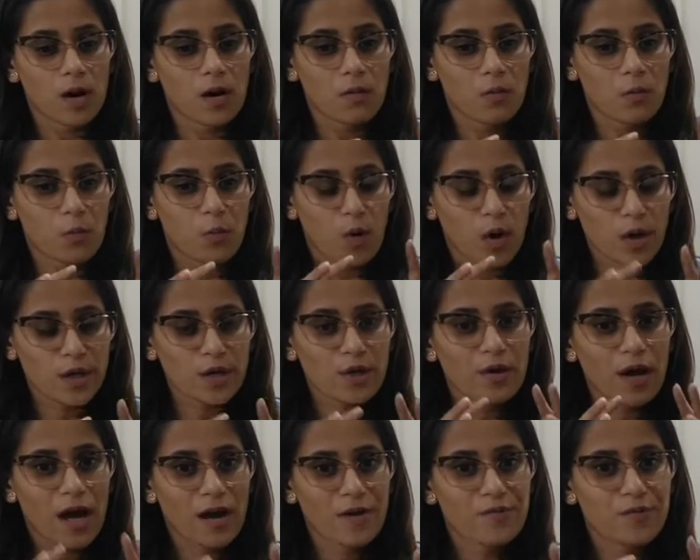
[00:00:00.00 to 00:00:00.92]
What you
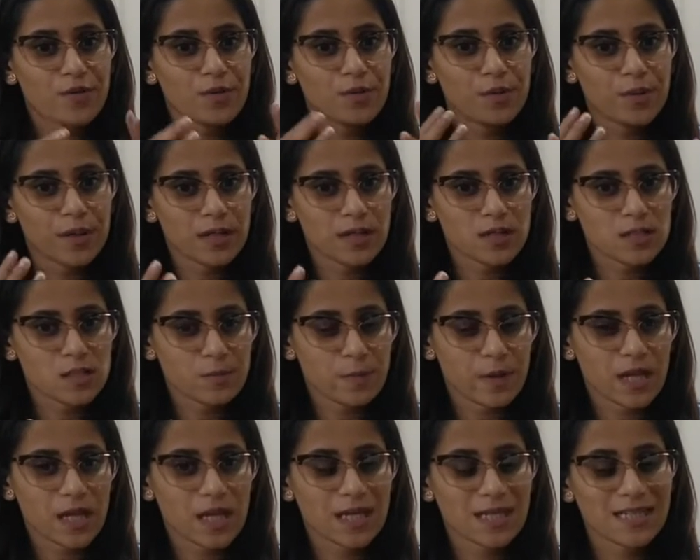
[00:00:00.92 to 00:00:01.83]
have to do in a
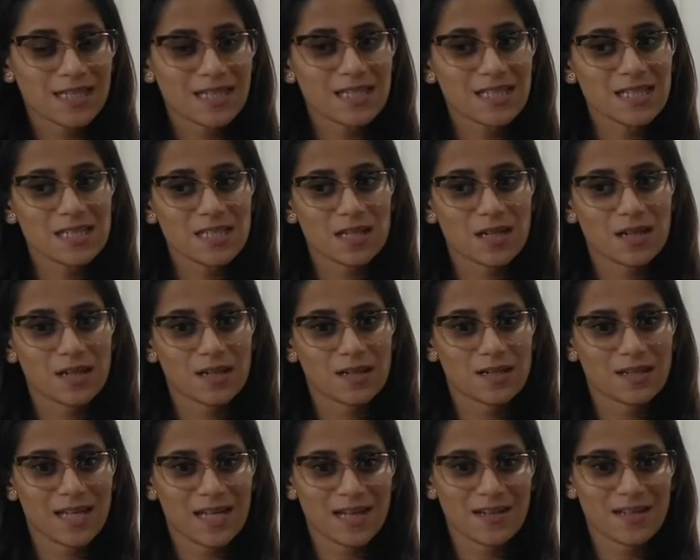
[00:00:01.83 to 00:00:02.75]
speaking test,
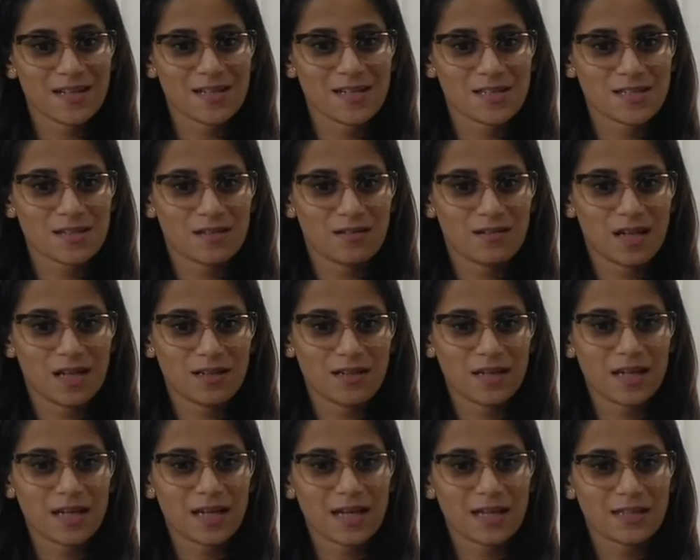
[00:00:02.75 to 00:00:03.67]
there is
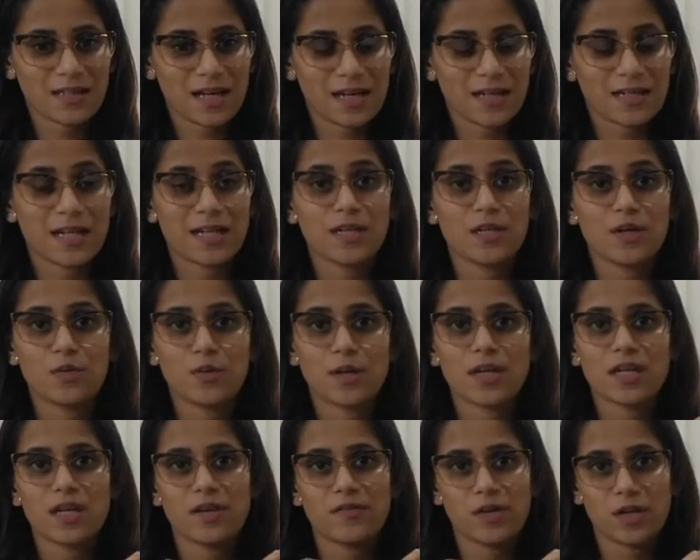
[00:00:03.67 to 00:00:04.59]
nothing like that you
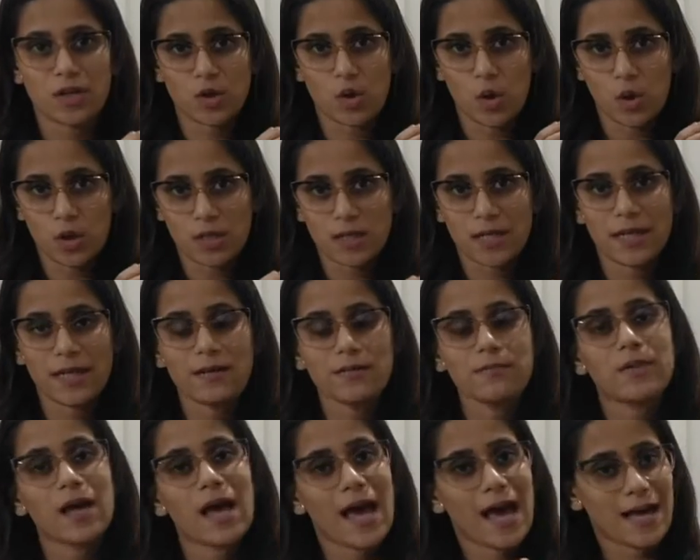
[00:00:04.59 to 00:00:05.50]
can give it online
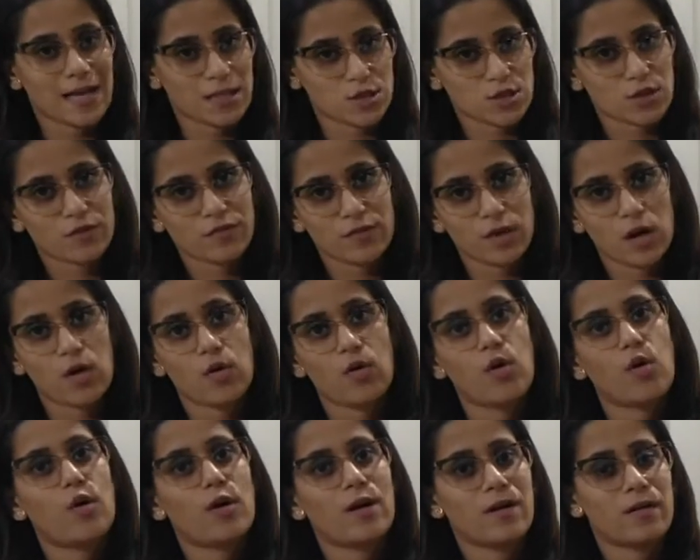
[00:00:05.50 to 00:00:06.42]
as of now
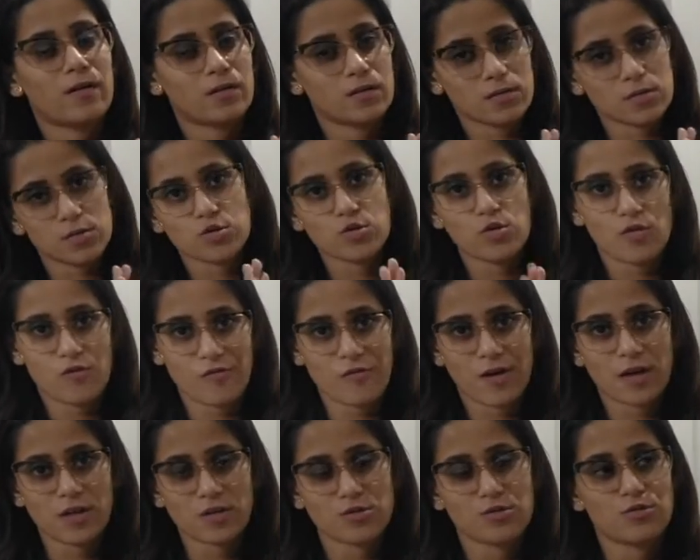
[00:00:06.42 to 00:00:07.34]
or so
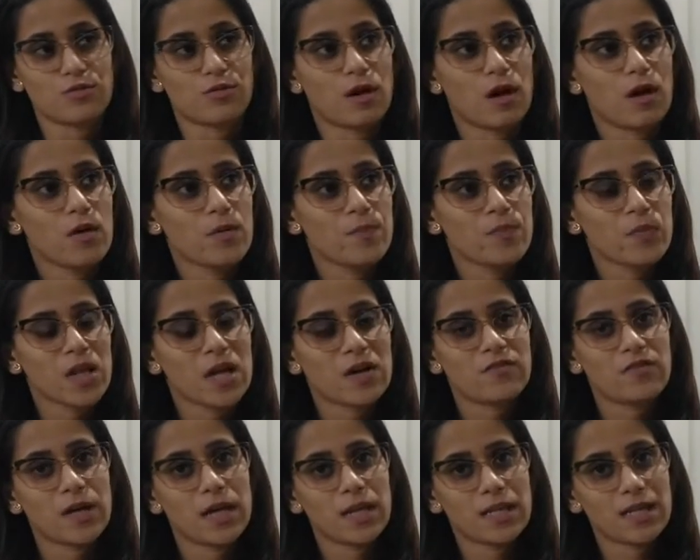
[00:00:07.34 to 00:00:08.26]
far. So now
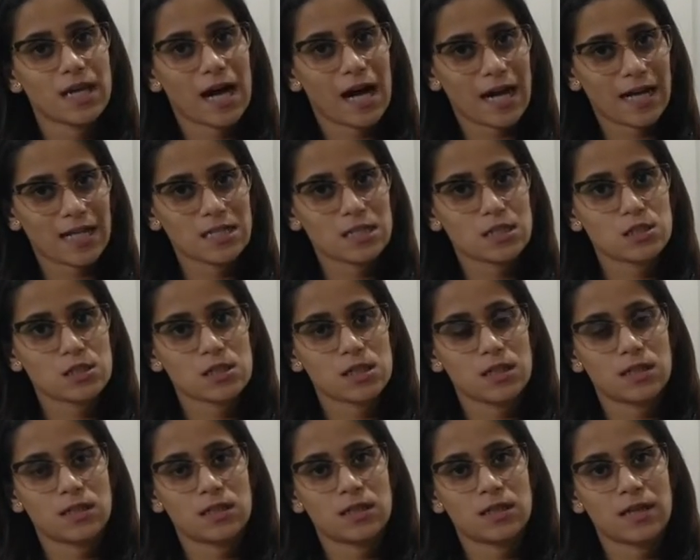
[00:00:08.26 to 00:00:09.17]
in the IELTS
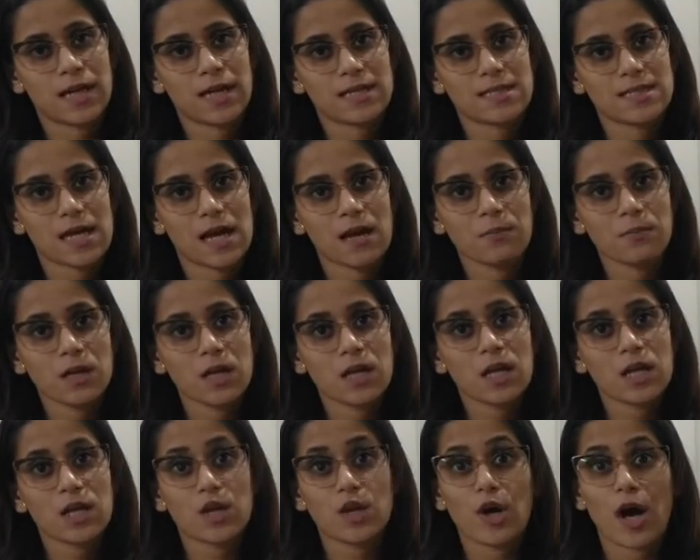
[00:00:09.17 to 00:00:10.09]
exam,
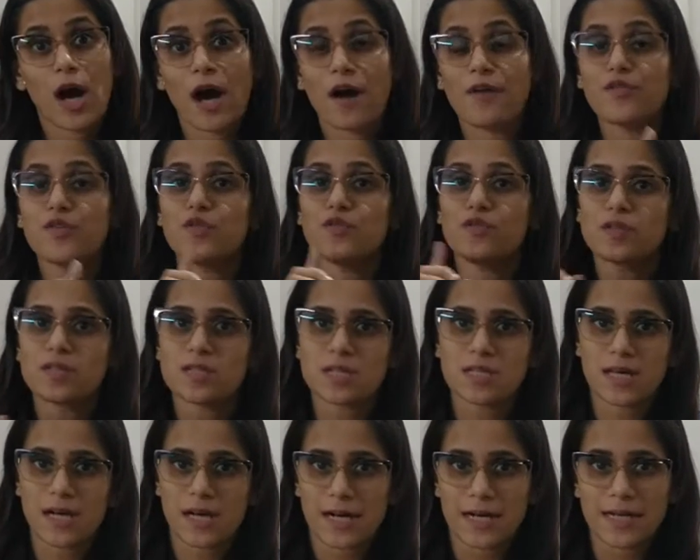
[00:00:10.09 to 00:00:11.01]
you have to visit
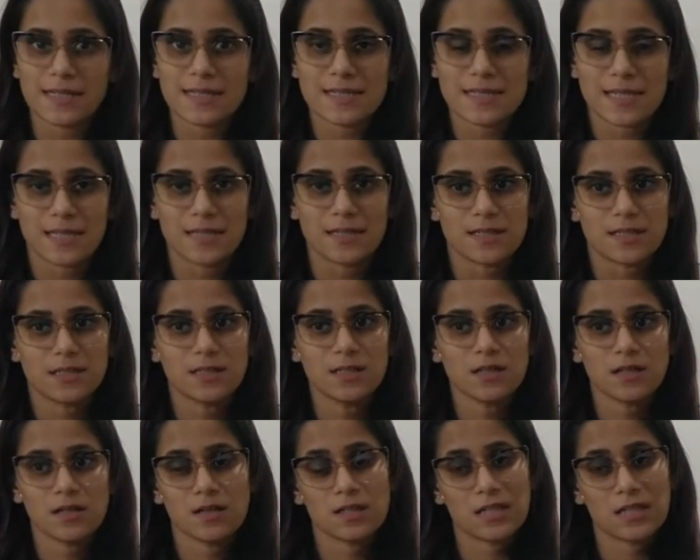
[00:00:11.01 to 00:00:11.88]
the IELTS center.